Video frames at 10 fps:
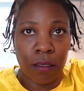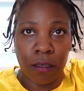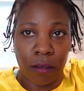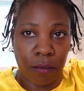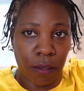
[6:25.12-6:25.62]

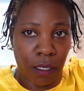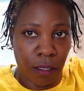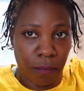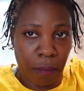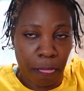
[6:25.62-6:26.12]

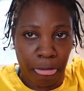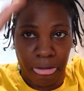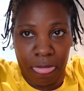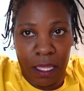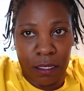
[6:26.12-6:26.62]
Alright.
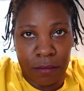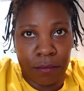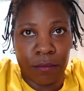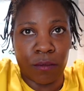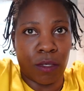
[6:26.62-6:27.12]

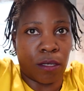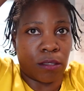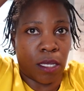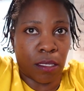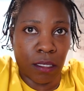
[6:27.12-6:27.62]
We're going
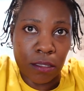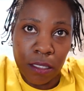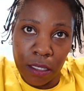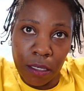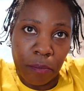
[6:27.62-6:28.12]
to take this
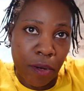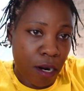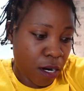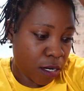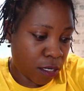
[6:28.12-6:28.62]
heel
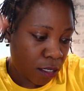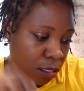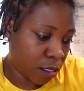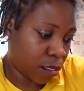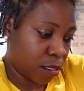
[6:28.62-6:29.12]
apart
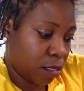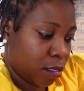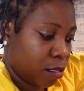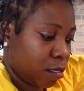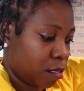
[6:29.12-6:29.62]

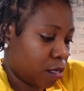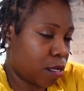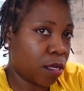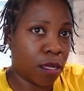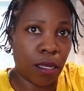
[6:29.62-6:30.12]

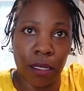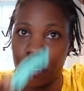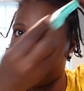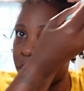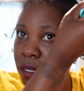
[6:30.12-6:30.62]
and
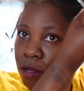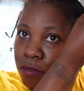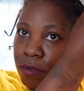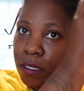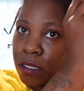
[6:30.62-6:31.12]
clip it
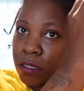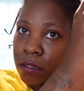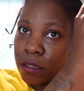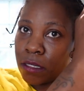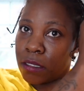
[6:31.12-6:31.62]
over
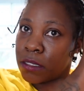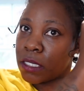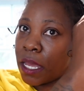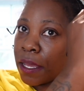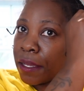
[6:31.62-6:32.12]
to the
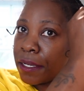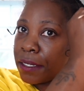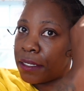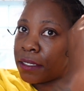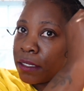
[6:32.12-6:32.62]
side.